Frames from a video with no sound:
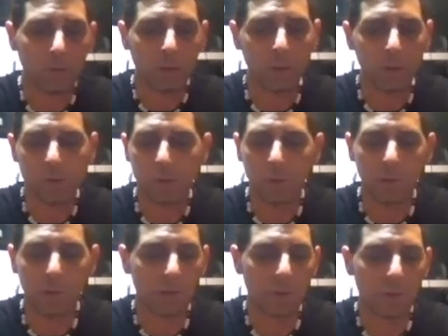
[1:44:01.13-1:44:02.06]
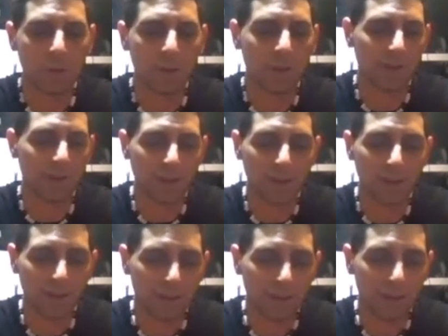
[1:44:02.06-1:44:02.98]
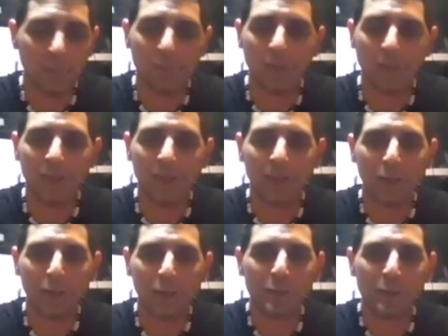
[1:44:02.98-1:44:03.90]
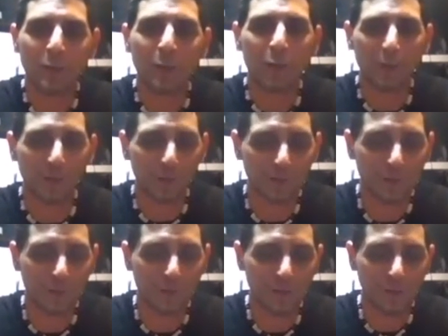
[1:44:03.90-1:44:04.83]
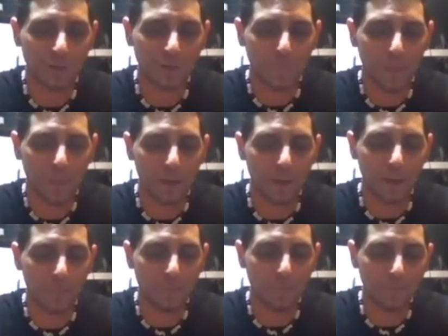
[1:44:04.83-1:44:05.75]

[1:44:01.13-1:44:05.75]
I'm sure there's going to be an event near you somewhere, and